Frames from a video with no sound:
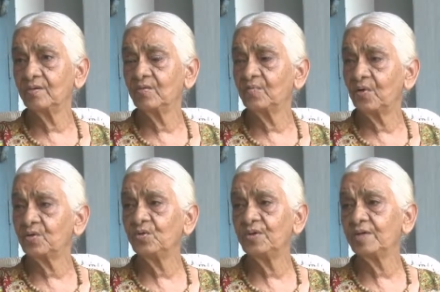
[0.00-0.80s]
for
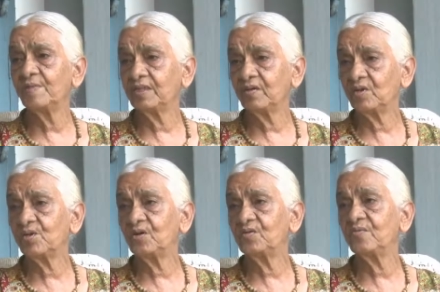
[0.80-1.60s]
2 days mother was
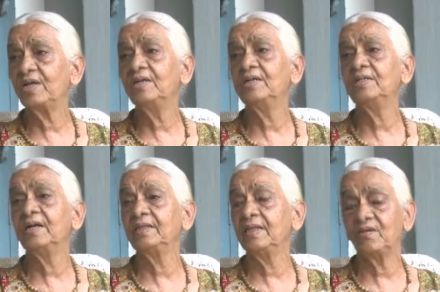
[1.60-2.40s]
not well
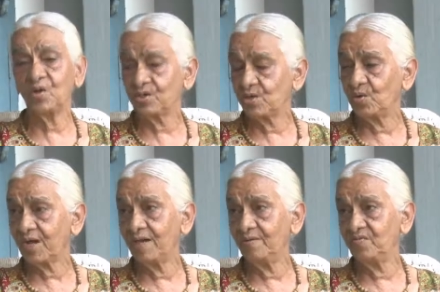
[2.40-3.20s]
and there was no
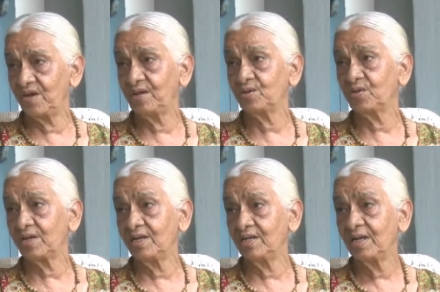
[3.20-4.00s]
time. We had to
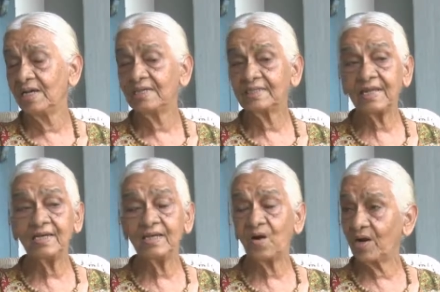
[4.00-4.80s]

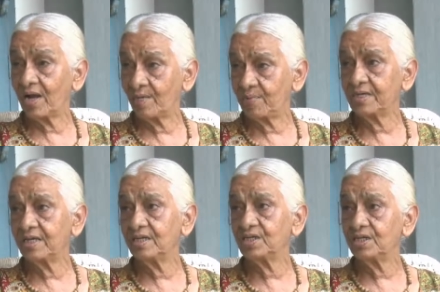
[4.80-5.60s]
send our
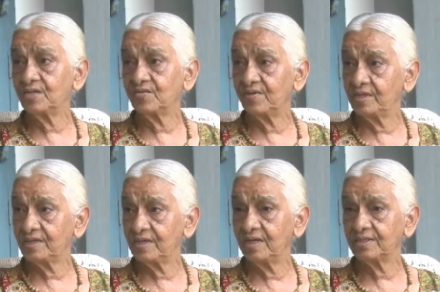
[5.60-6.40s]
applications with
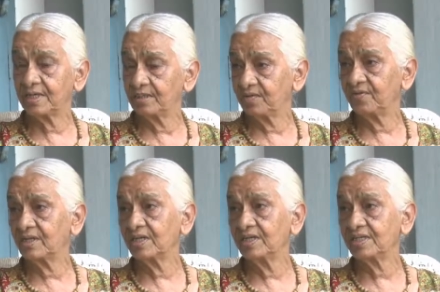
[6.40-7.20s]

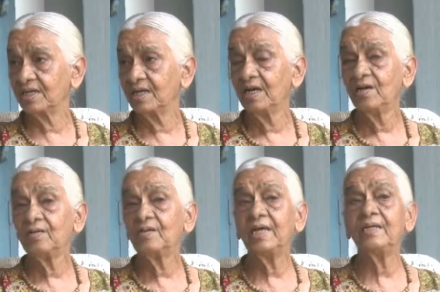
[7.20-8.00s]
certificates.
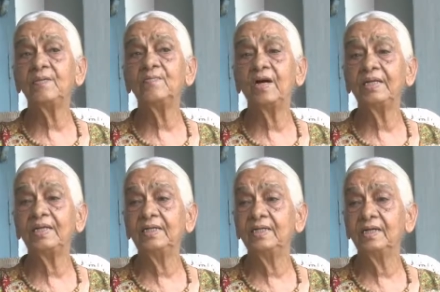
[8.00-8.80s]
They
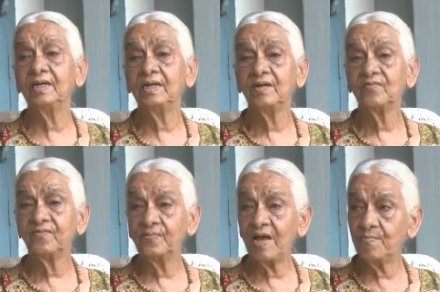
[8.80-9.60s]
demanded
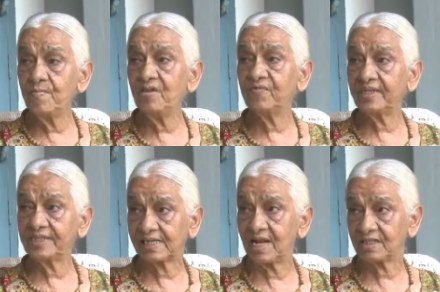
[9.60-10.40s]
MA
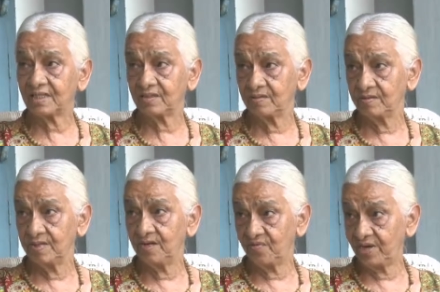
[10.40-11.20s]
first class
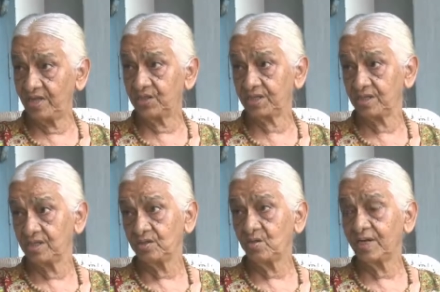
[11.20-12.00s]
in French
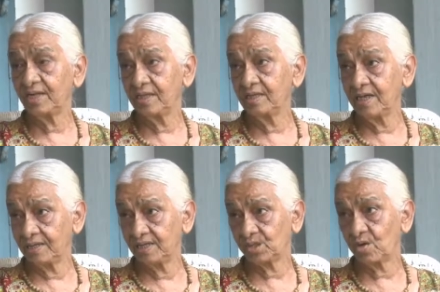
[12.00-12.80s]
to get
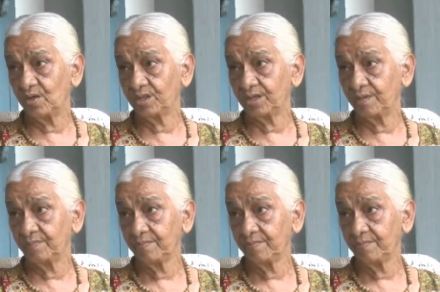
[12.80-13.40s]
this scholarship.